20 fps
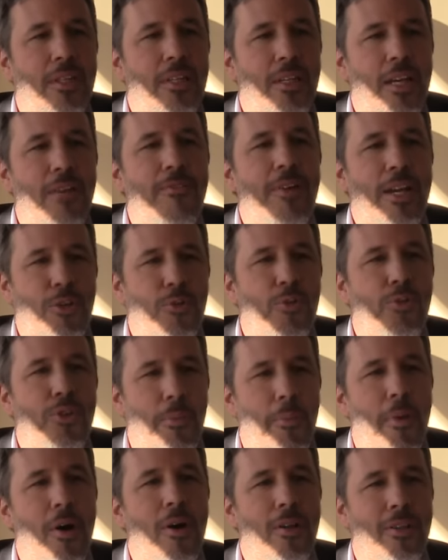if I throw the
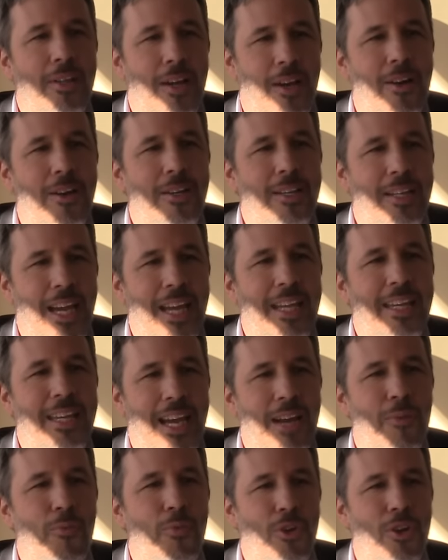ball hard I,
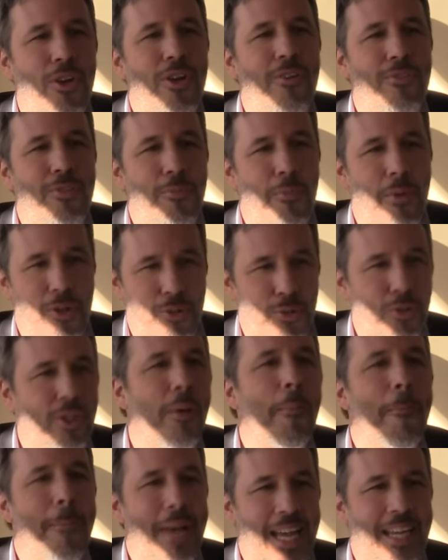I would love the ball to
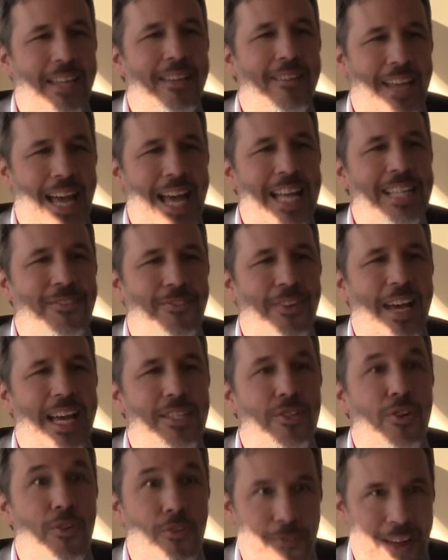come back as mm.
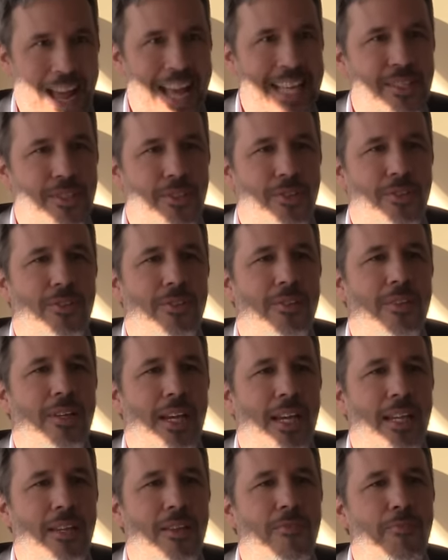fast or faster
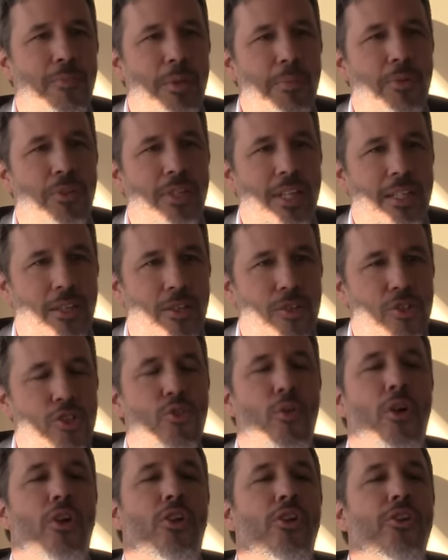I love people that are
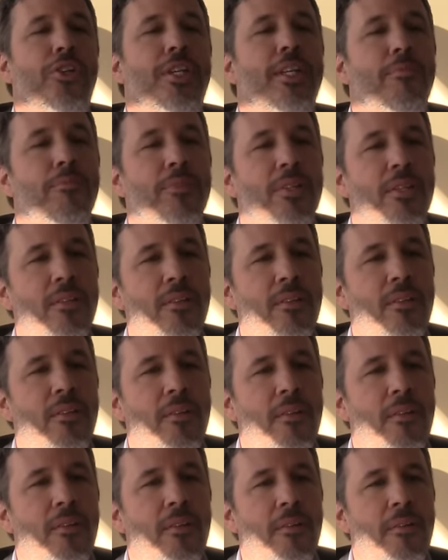stronger than me
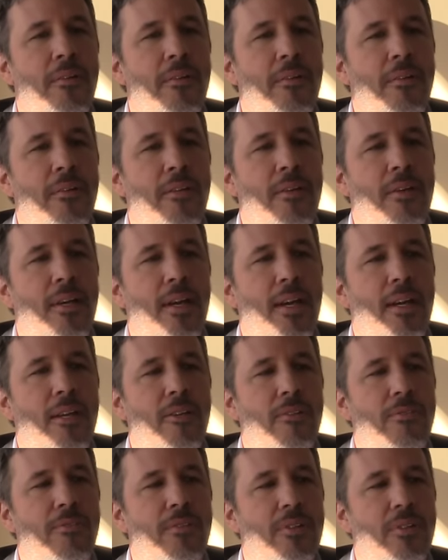hmm. I
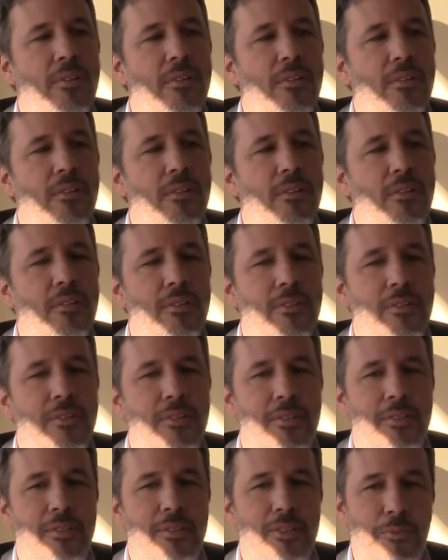love uh,
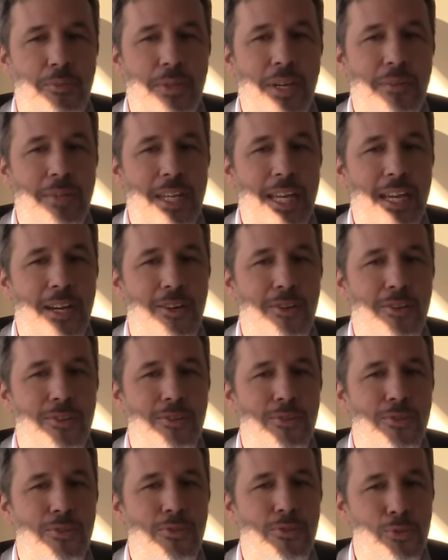sometimes they are
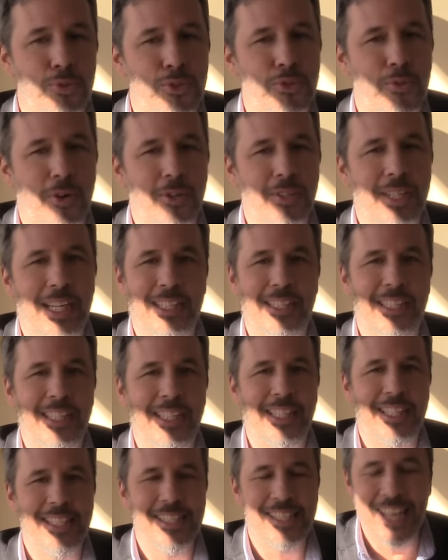too strong like
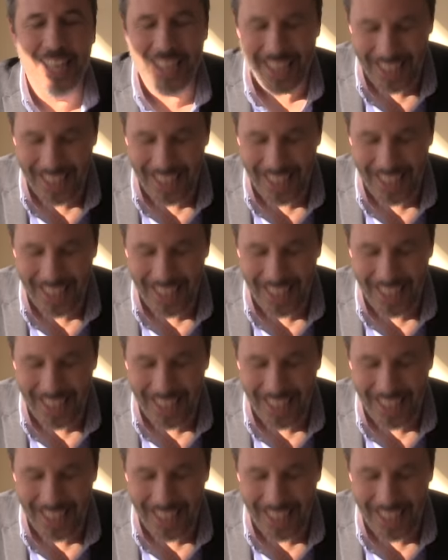Deakins